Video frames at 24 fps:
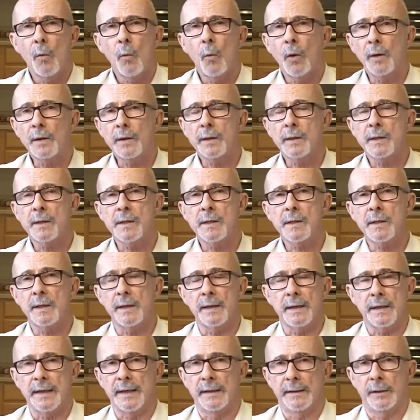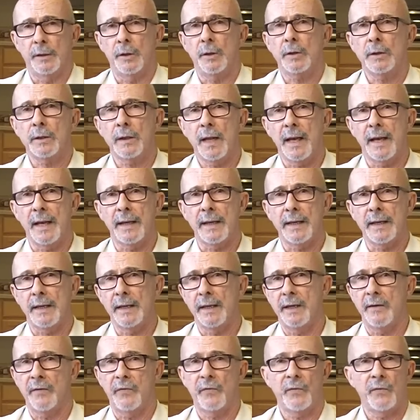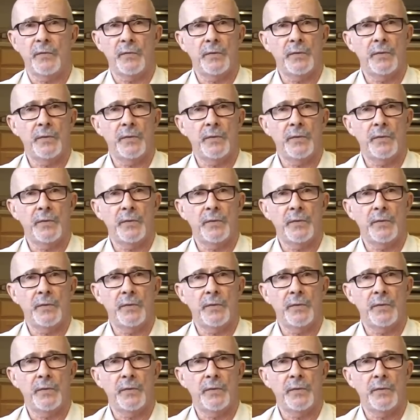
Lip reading: What does it look like if